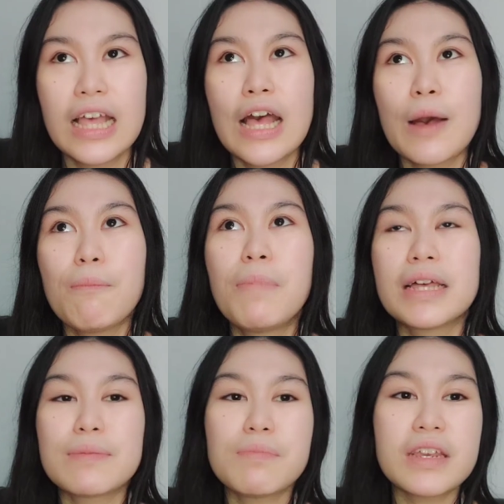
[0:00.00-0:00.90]

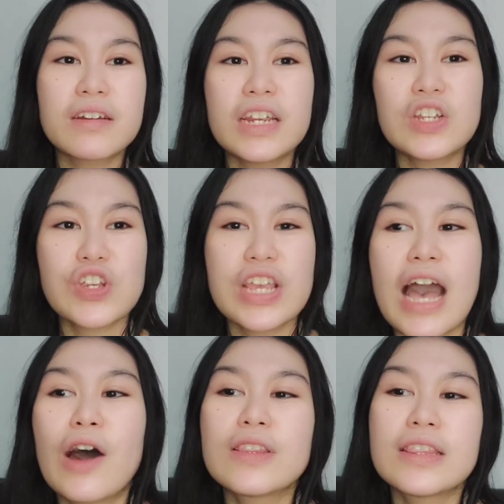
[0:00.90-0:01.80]
But me reaching
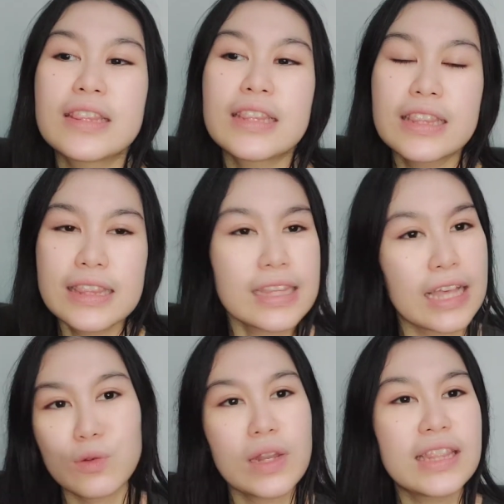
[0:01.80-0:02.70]
out
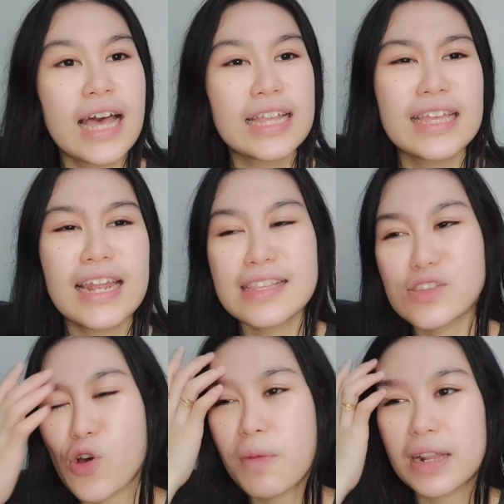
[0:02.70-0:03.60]
katulad dati na
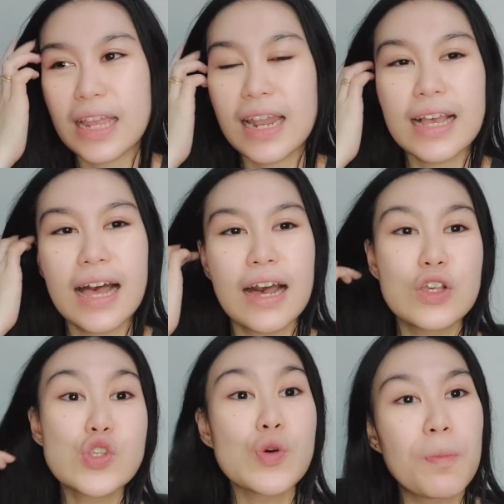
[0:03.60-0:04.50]
sobra talagang
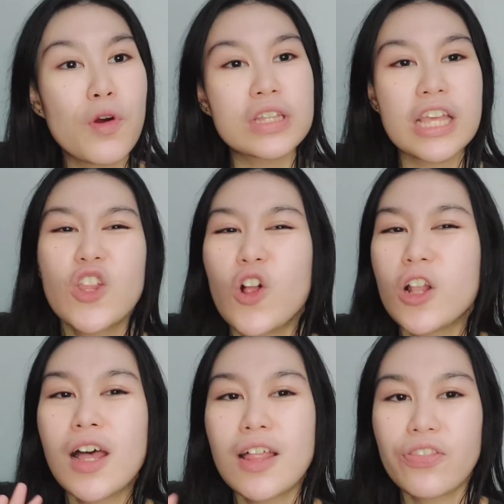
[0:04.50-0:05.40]
support and all,
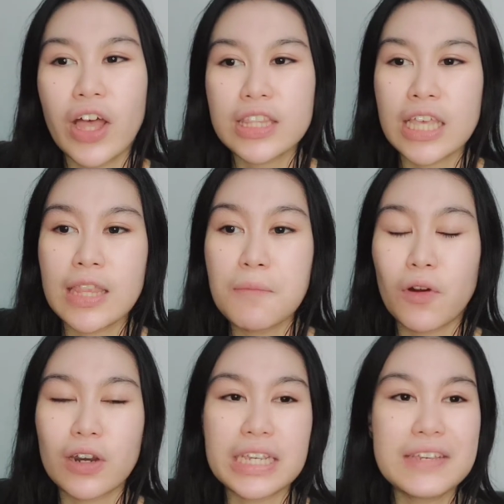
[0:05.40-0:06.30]
not
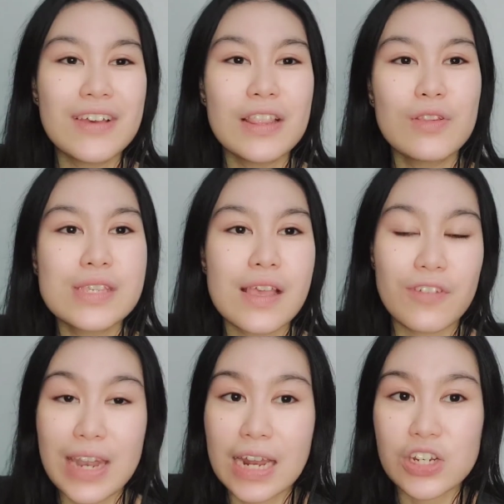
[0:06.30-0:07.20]
anymore. Even dun sa
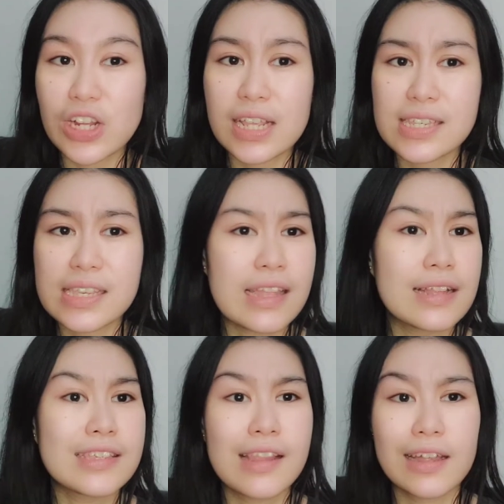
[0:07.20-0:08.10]
financial
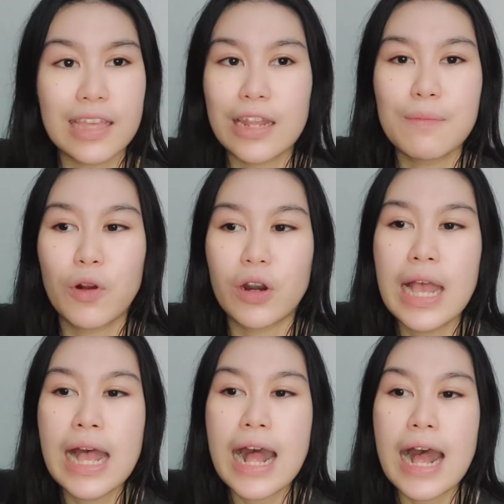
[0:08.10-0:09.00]
assistance, not anymore.
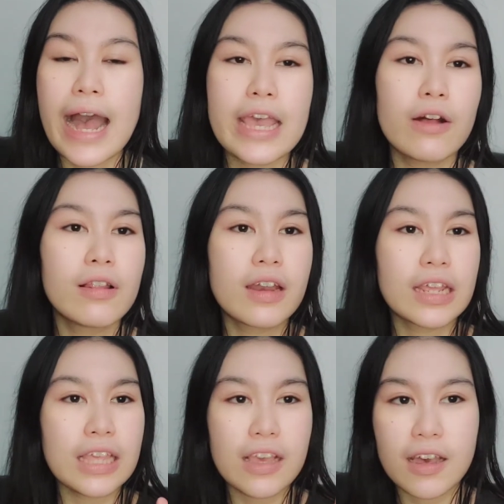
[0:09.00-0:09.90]
I
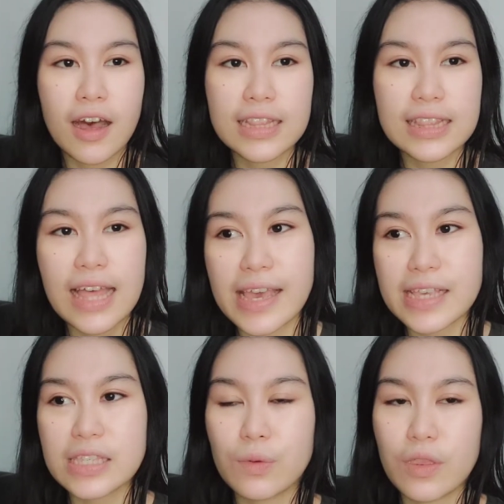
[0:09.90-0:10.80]
already cut
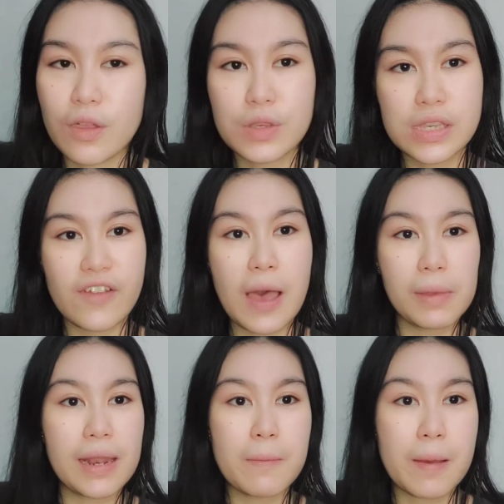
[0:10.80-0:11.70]
ties with those
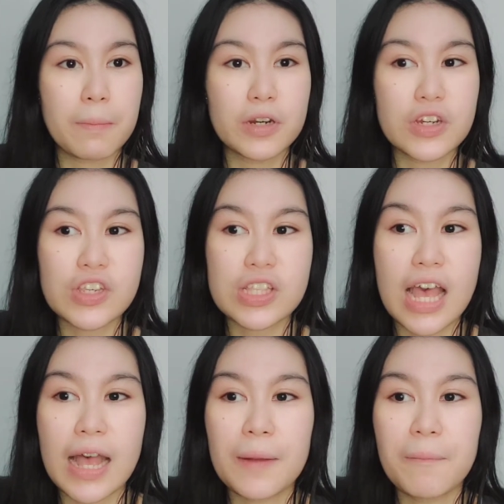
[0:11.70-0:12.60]
family members na